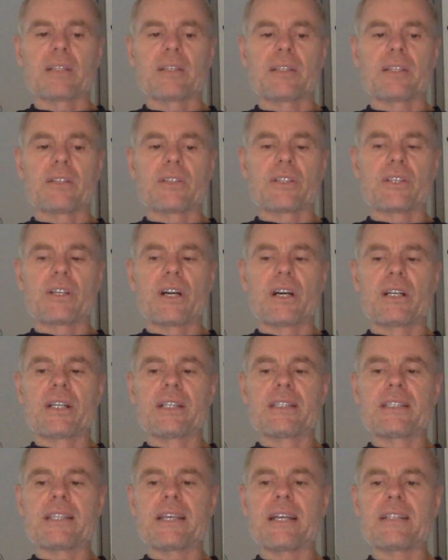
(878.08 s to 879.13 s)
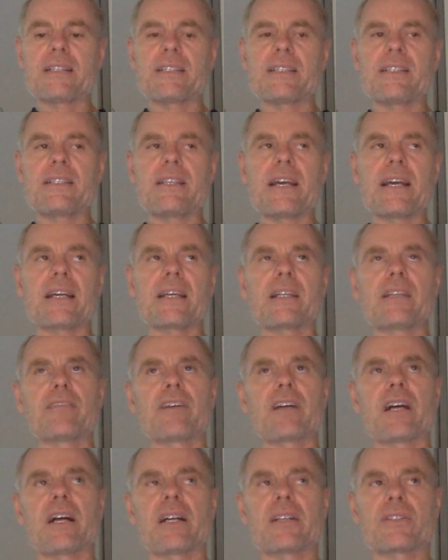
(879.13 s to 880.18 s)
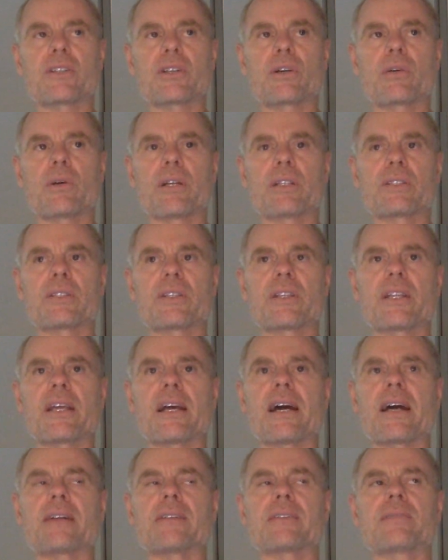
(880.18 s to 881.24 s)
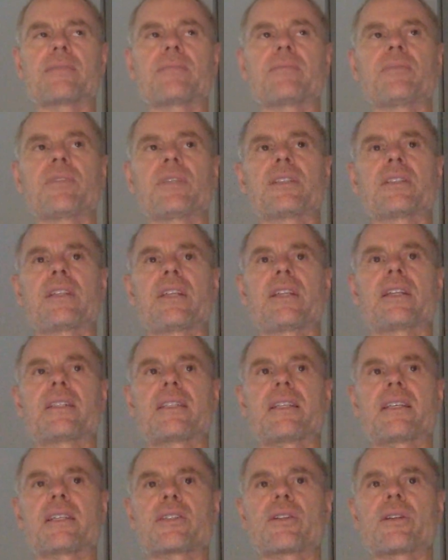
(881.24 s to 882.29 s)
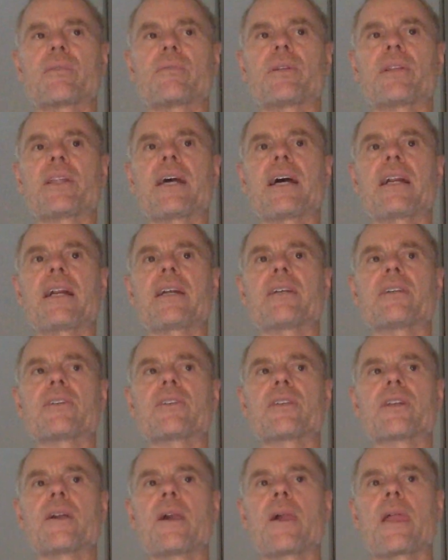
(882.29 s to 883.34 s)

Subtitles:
there's an unintended negative consequence to that, to the system. And that is,